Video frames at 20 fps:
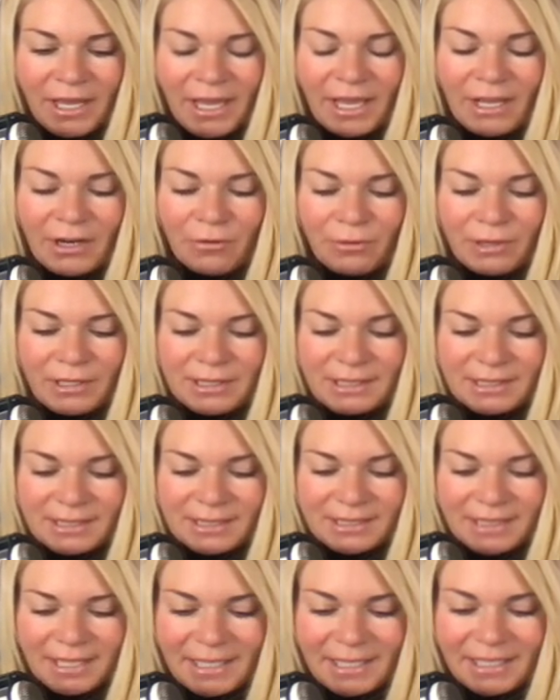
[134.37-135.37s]
In a recent
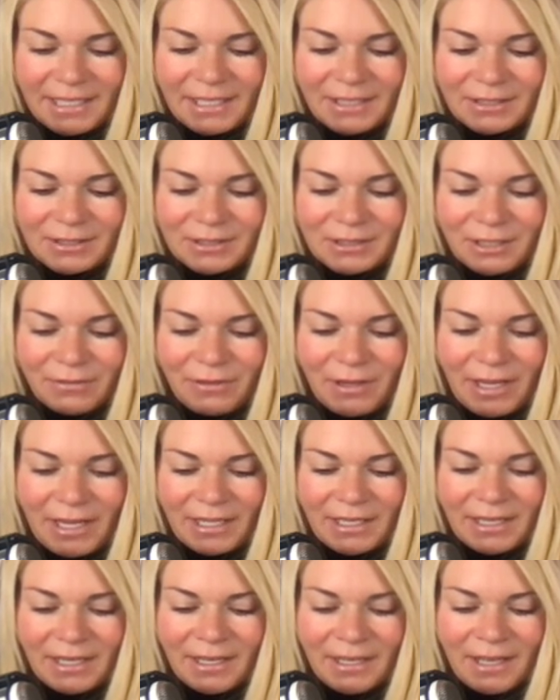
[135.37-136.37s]
study
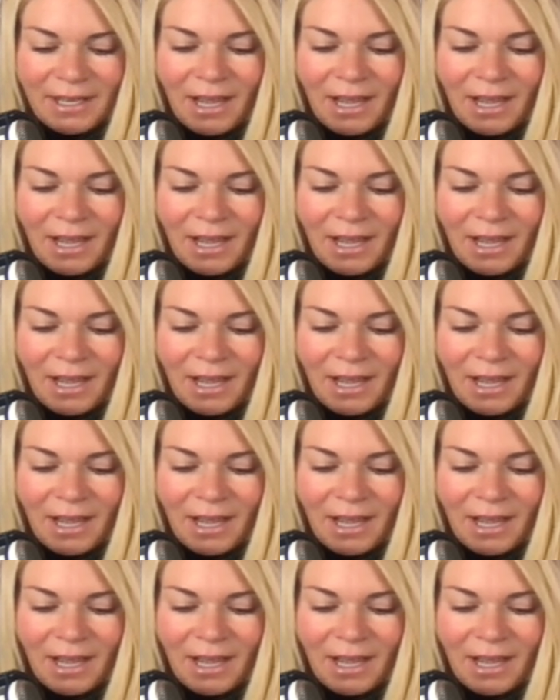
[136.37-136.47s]
surveyed